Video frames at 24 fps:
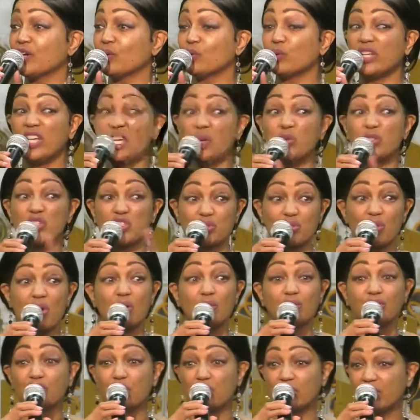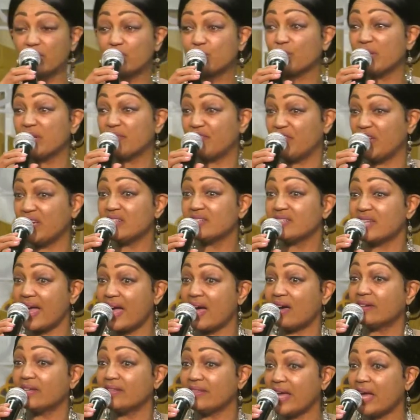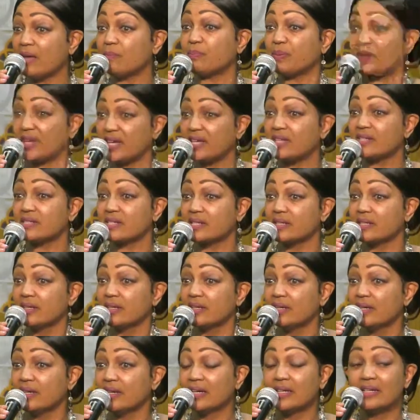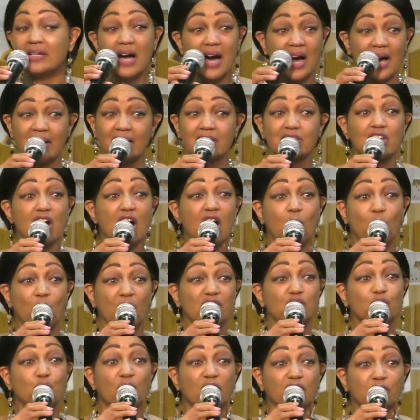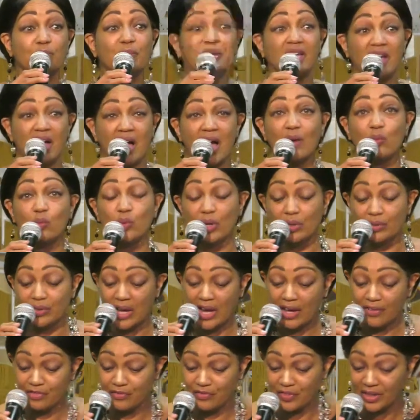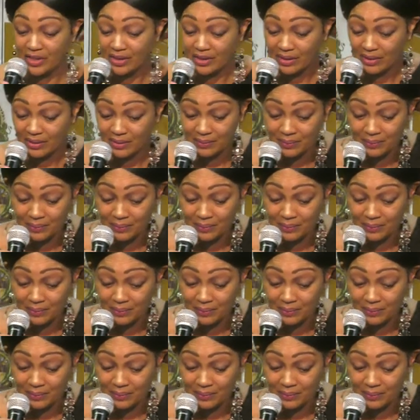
When he was thrown 33 feet down in that pit, God is always with me. I will not fear.